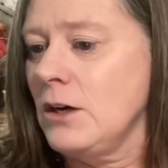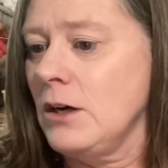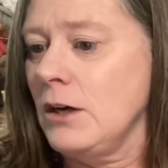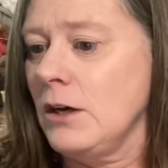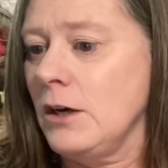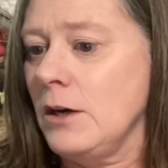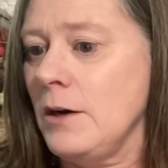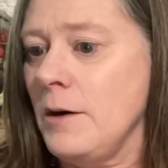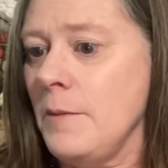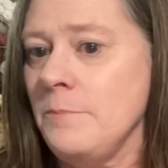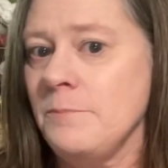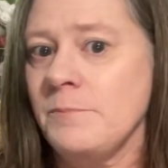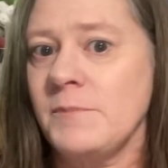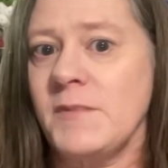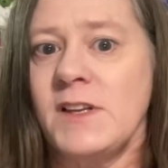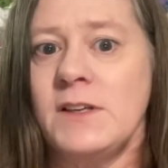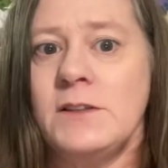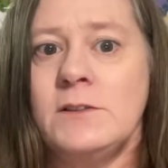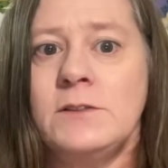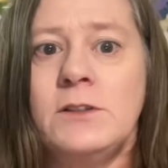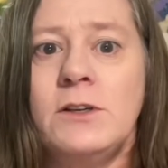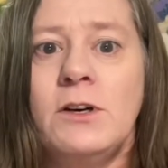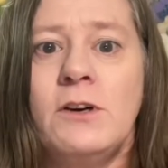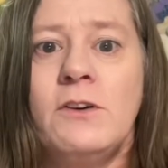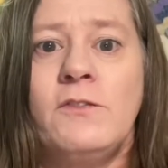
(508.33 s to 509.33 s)
um,
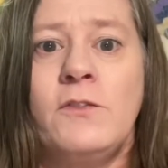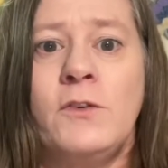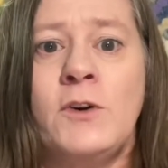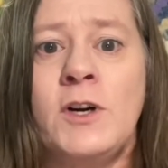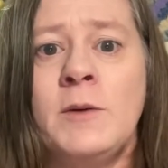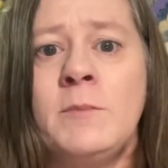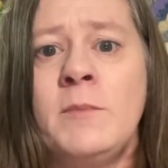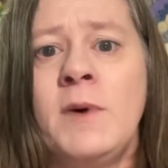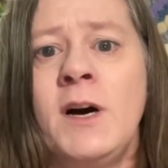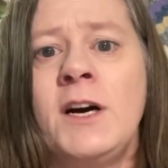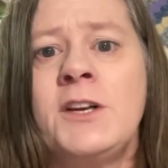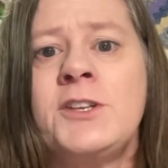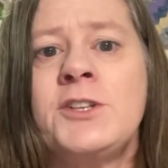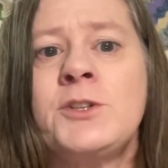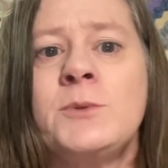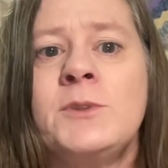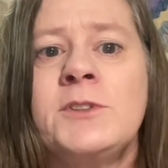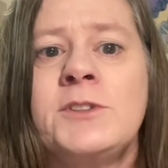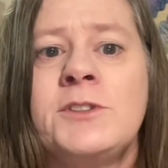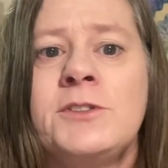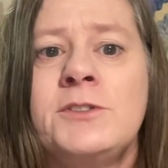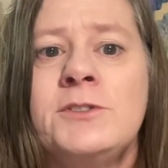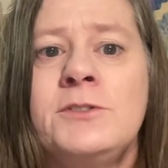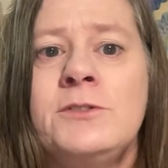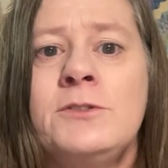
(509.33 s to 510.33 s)
for
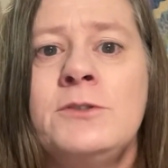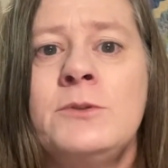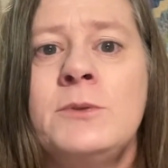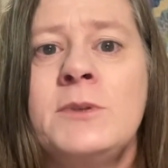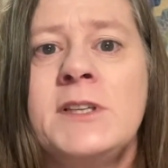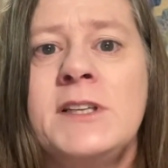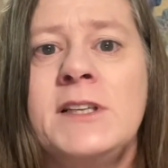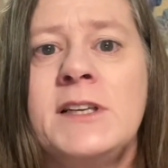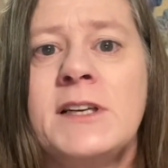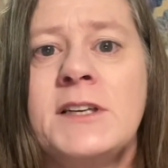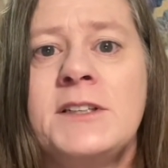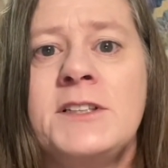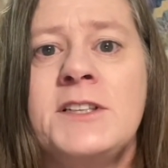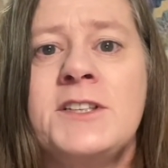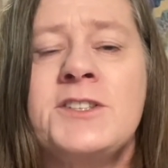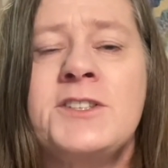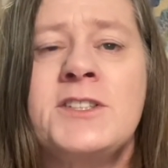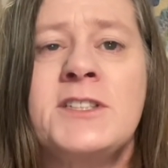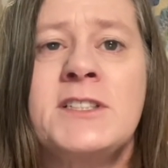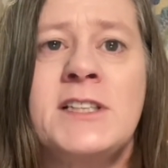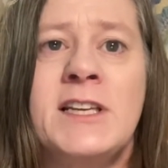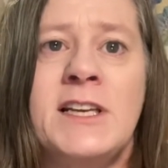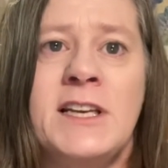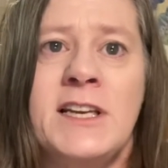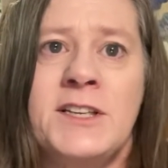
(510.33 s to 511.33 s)
Module two, in
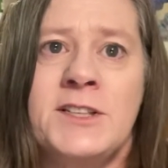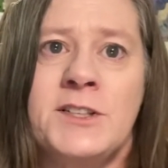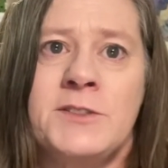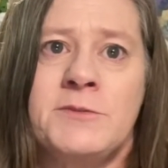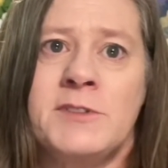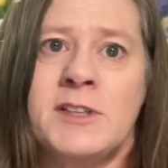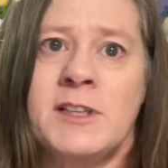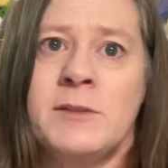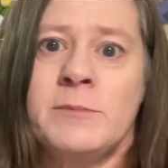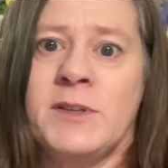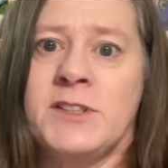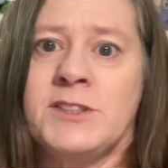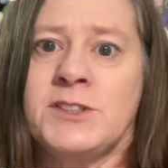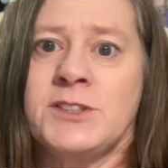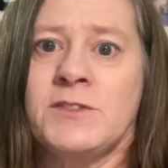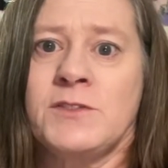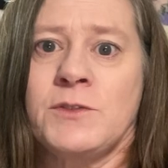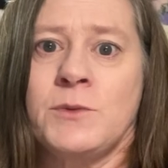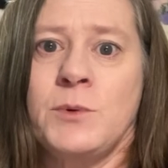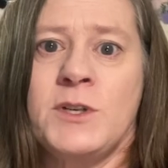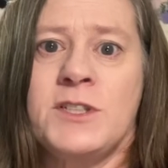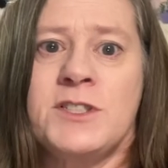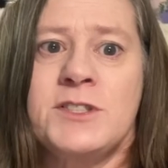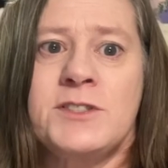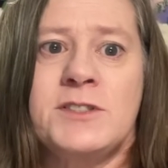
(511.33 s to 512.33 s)
addition to answering a bunch of
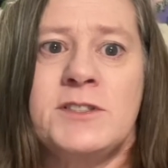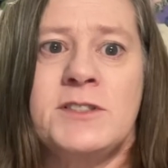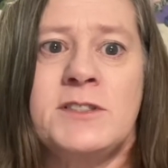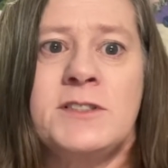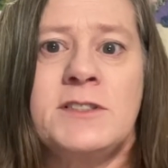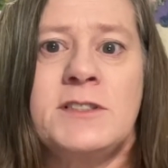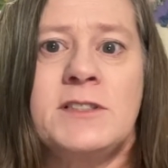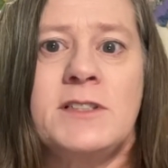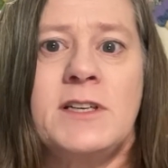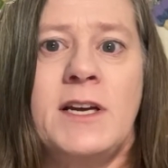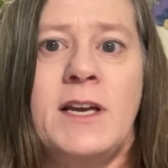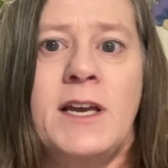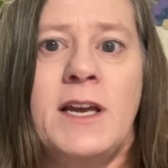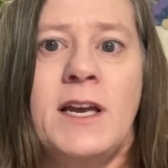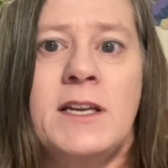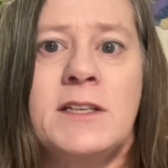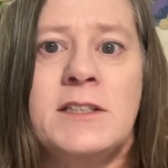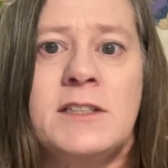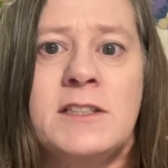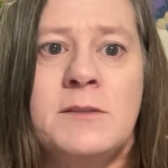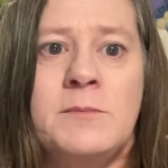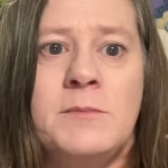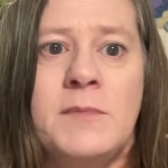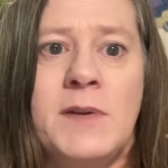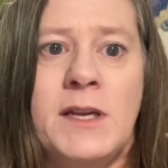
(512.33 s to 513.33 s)
questions, I had
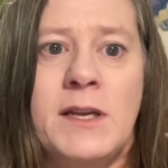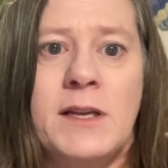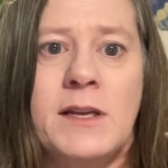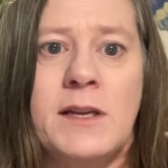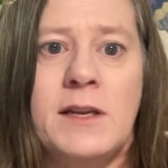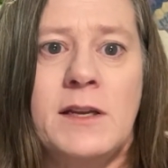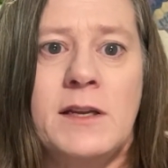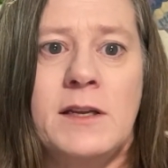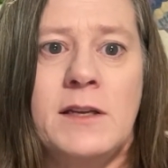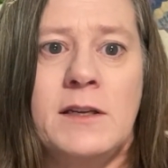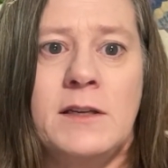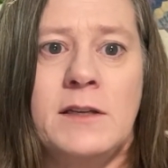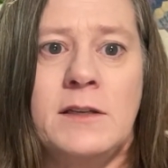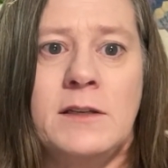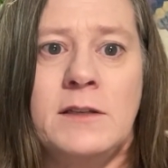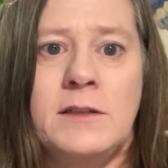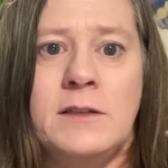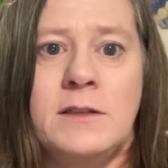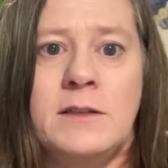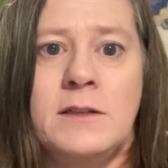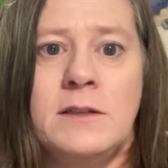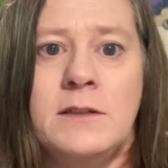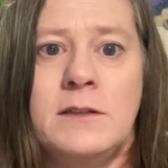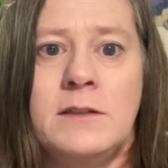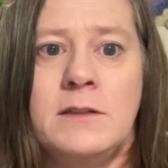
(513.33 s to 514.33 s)
to make
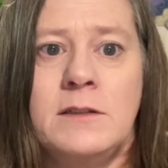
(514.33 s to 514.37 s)
a